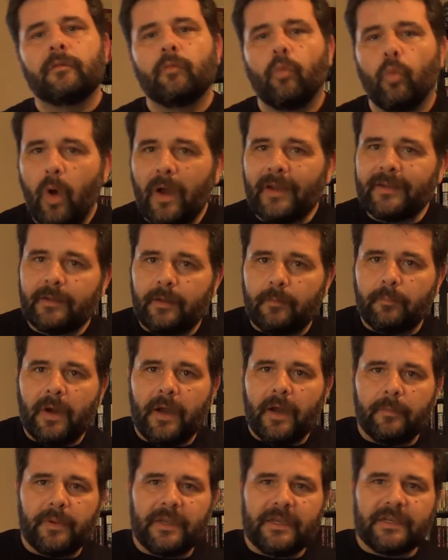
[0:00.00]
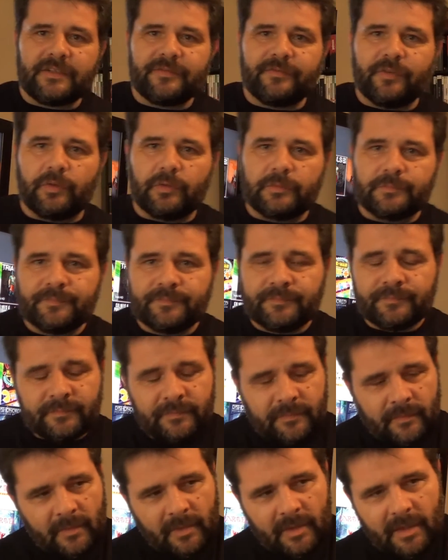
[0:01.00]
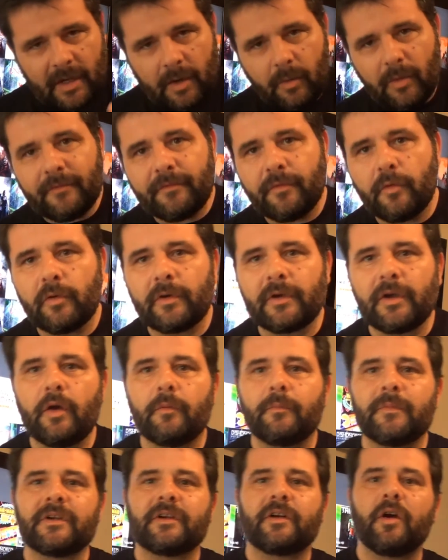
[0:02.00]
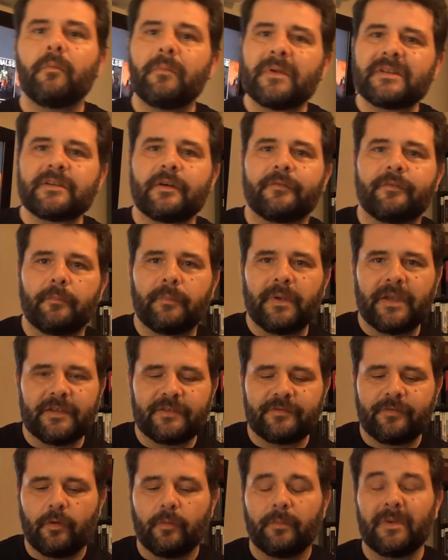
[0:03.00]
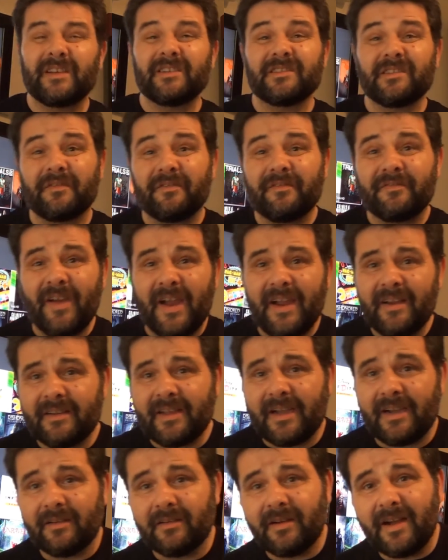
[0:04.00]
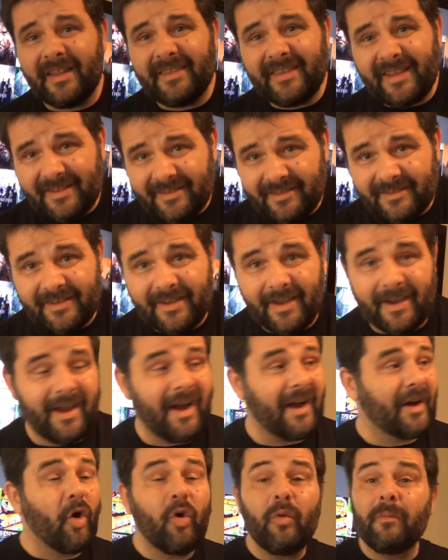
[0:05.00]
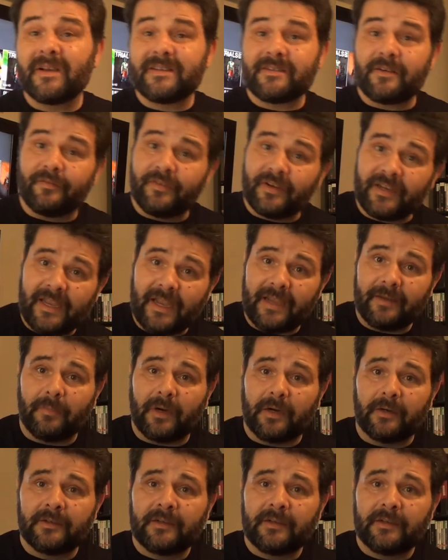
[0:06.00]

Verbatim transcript: why did I buy a P S four? I went forward and got my, got myself a P S four because I found out at the end of the day, I call myself a gamer.